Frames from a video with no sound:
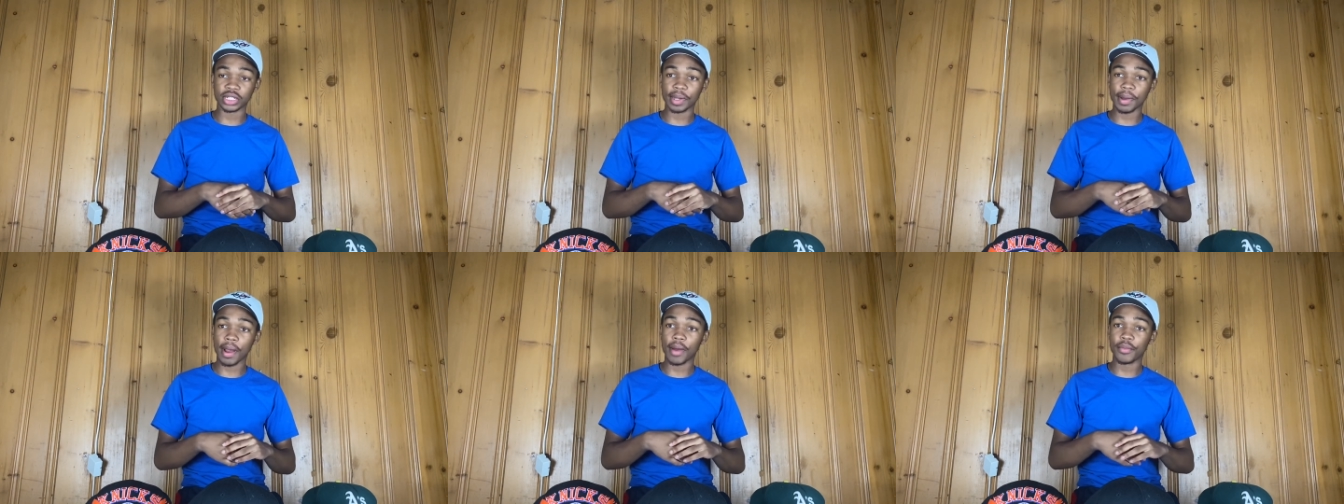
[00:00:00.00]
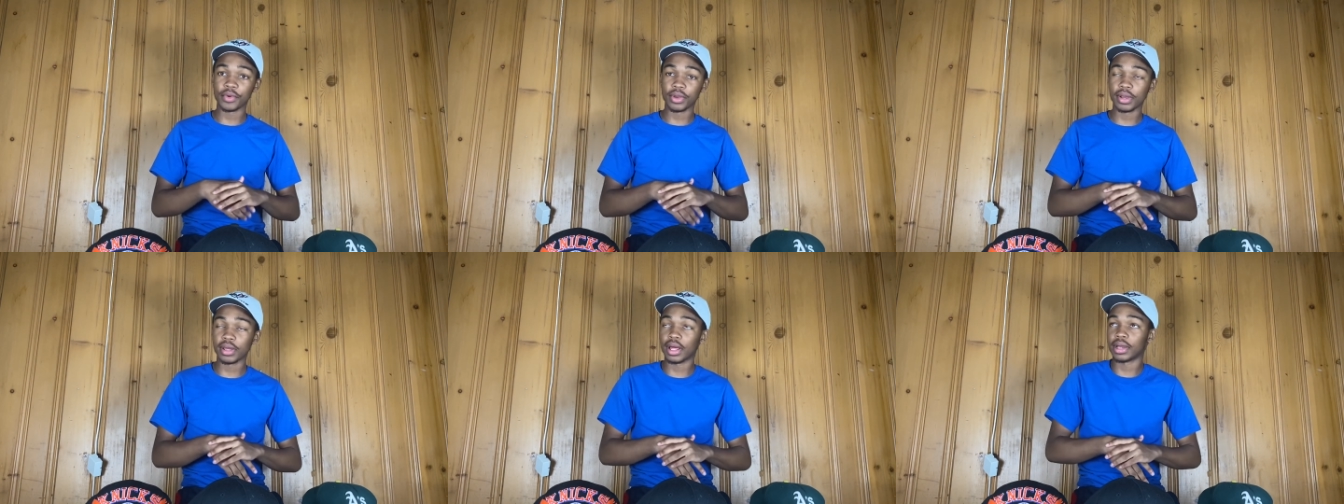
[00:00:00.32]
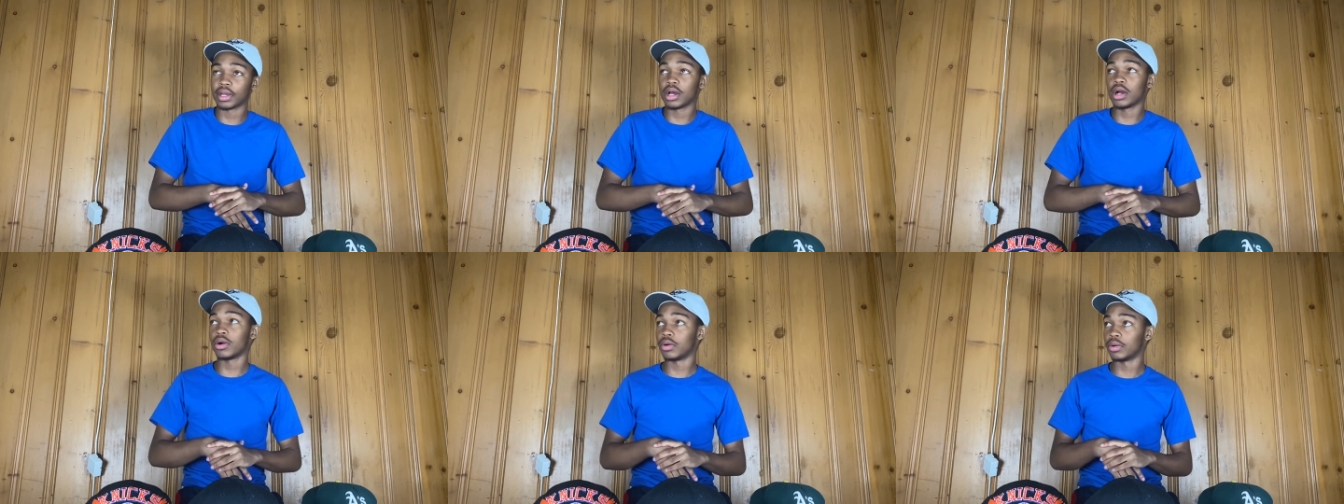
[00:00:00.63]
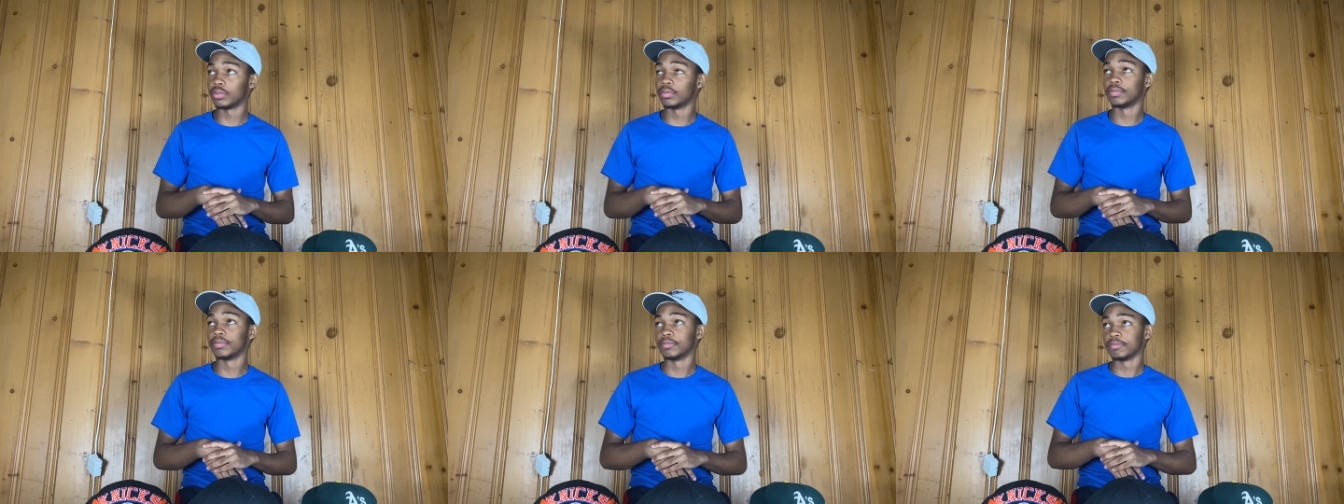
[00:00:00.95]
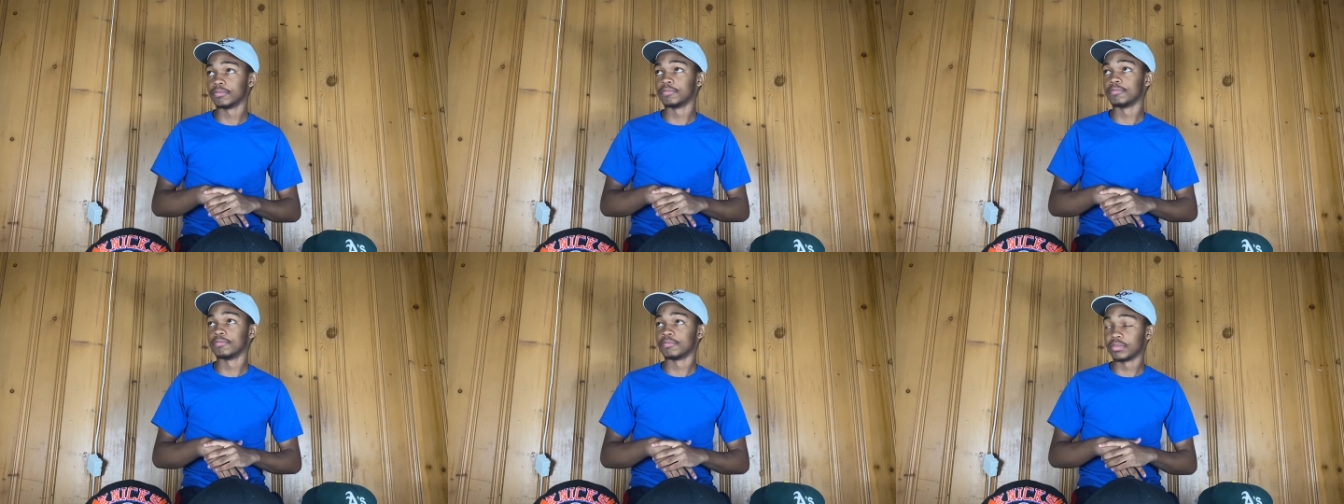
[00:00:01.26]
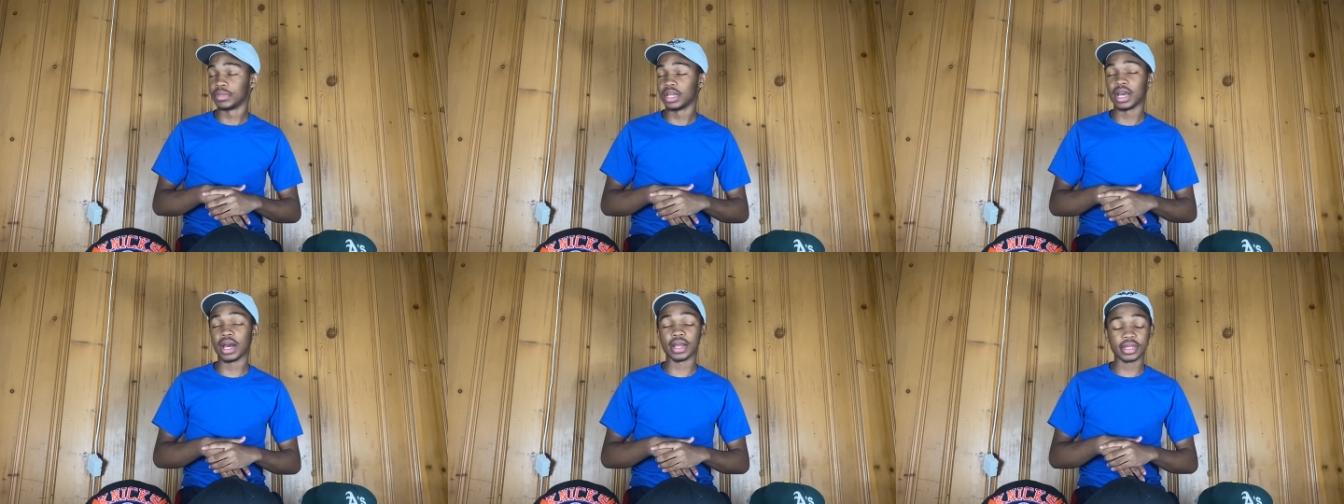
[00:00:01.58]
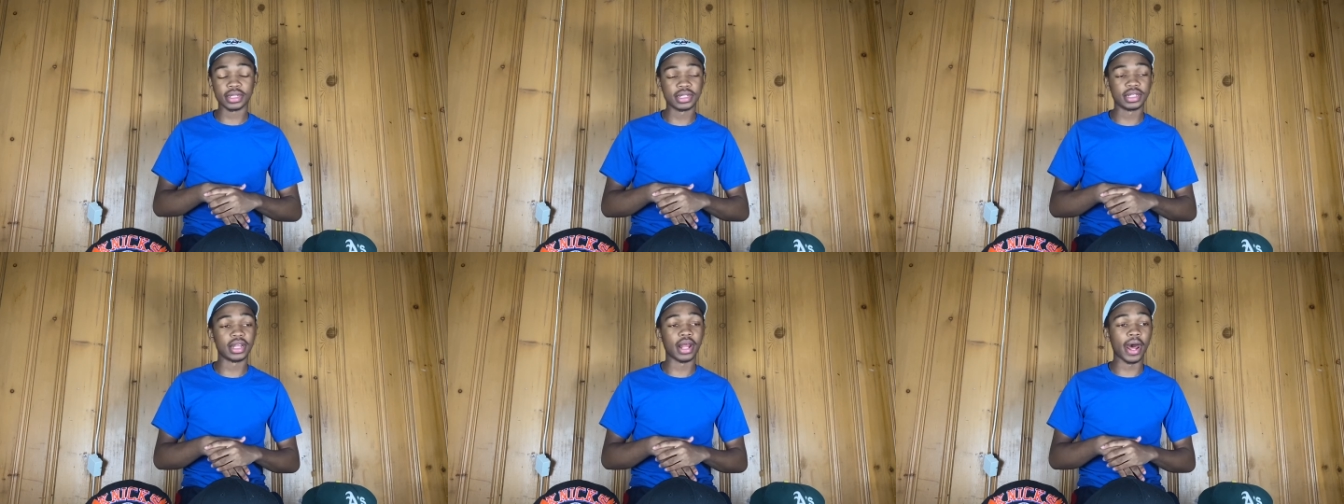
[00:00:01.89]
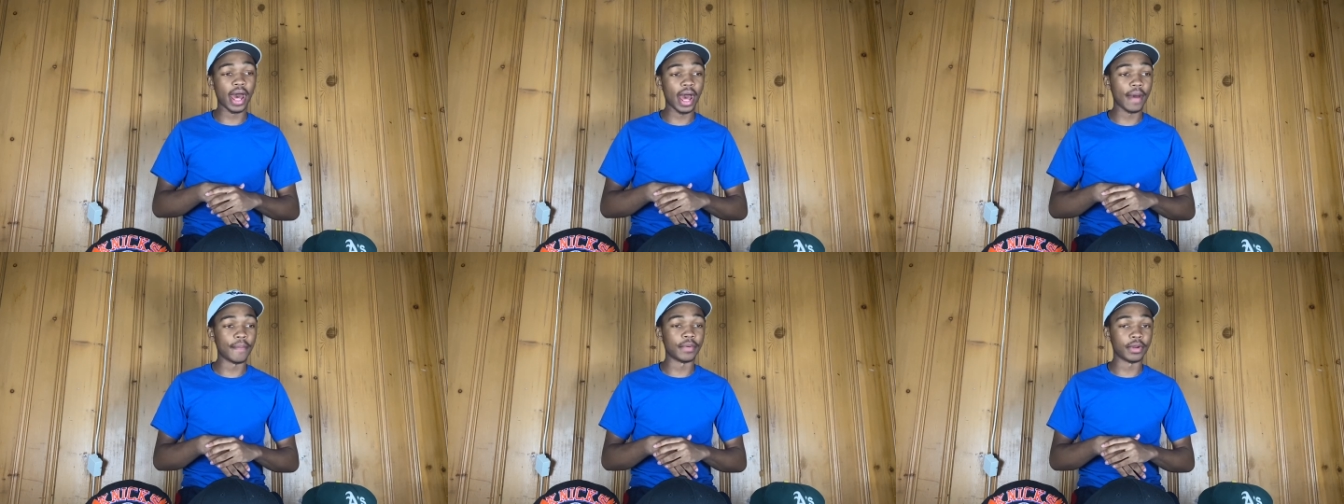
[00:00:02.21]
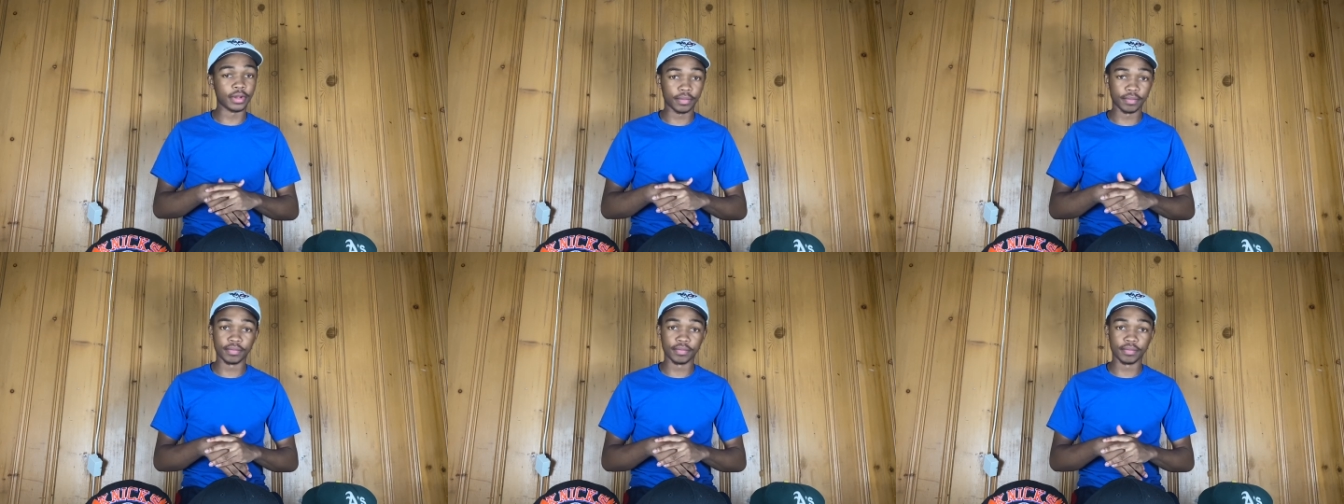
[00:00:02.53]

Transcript: I'll be like, oh, yeah, I could see that happening.